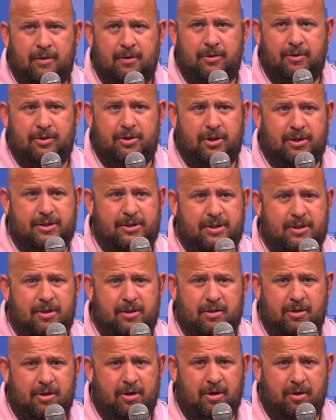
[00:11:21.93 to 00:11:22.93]
Just,
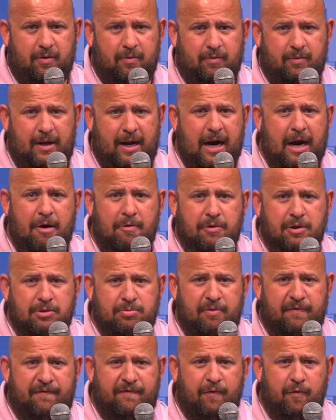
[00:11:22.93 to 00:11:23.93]
you know, hours
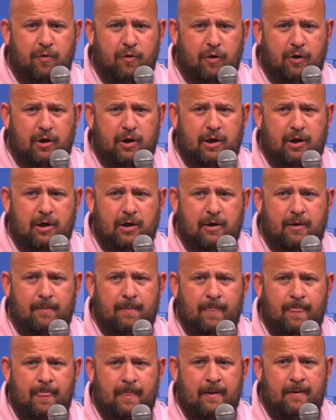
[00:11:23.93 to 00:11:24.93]
before.
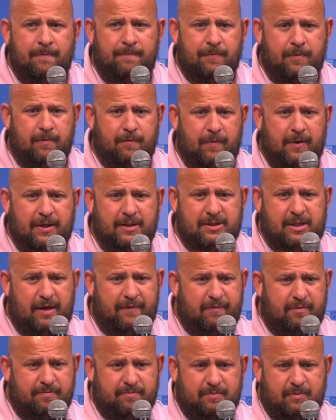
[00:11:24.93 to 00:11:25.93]
Mm-hmm. The rest of
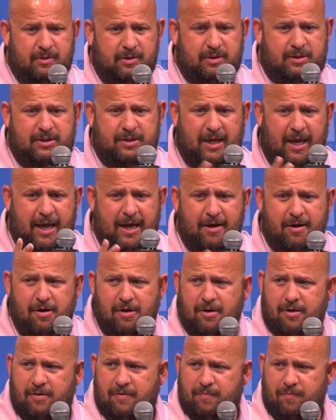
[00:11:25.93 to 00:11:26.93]
them
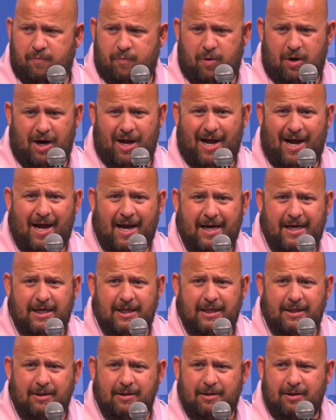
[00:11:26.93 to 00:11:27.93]
scattered, were
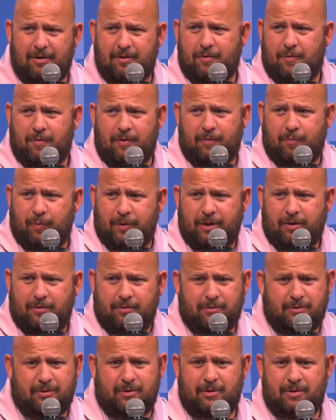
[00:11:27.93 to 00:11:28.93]
hiding. Mm-hmm. They're going, "We
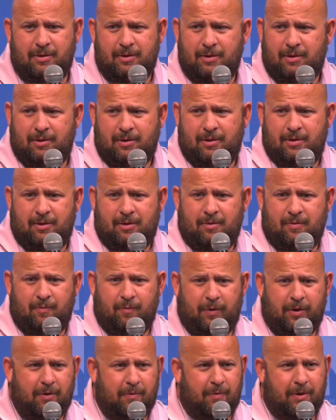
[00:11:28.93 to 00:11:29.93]
don't
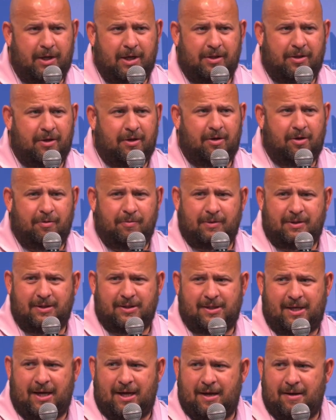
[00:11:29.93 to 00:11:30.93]
we don't want anything to do with
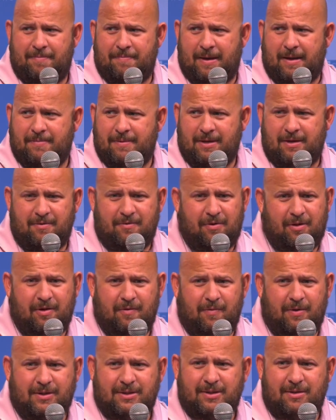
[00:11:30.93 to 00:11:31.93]
this guy. Maybe he really
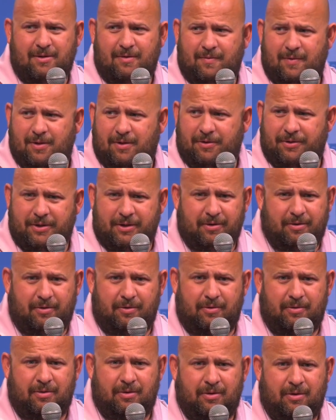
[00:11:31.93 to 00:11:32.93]
wasn't the real deal."
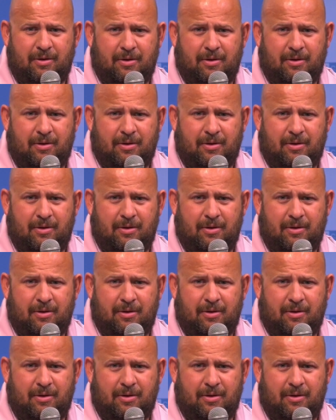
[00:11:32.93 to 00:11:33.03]
Right.